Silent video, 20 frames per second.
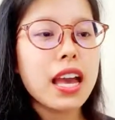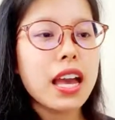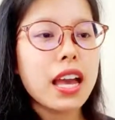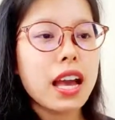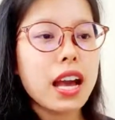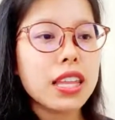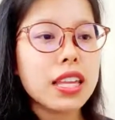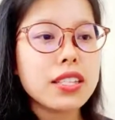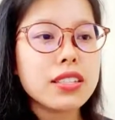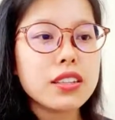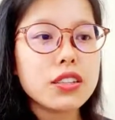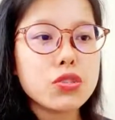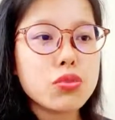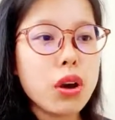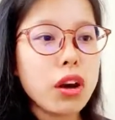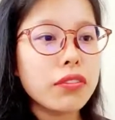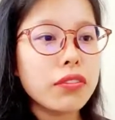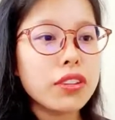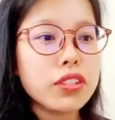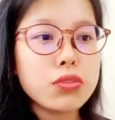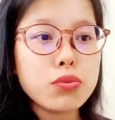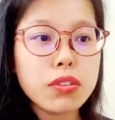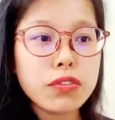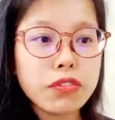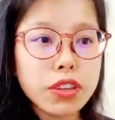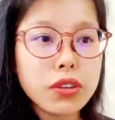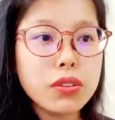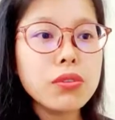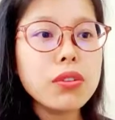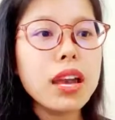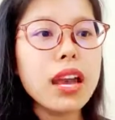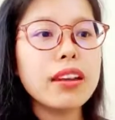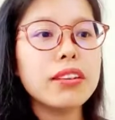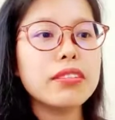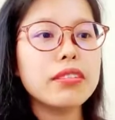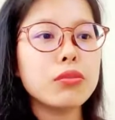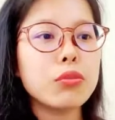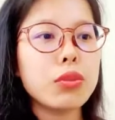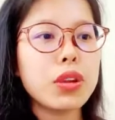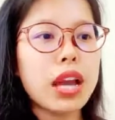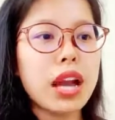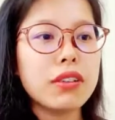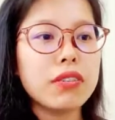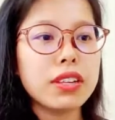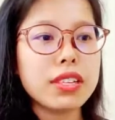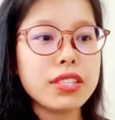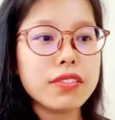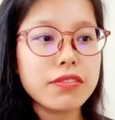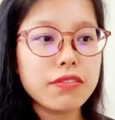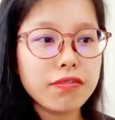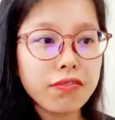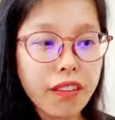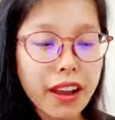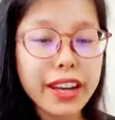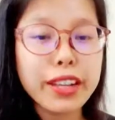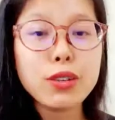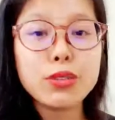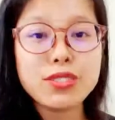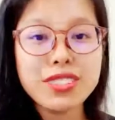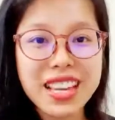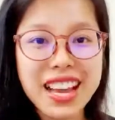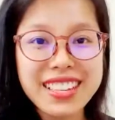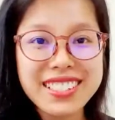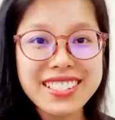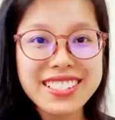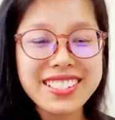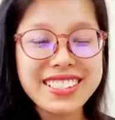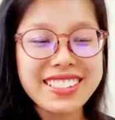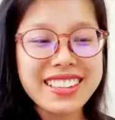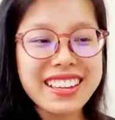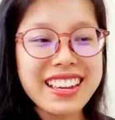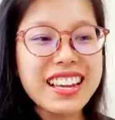Lesson 12 is review, and we have a final test.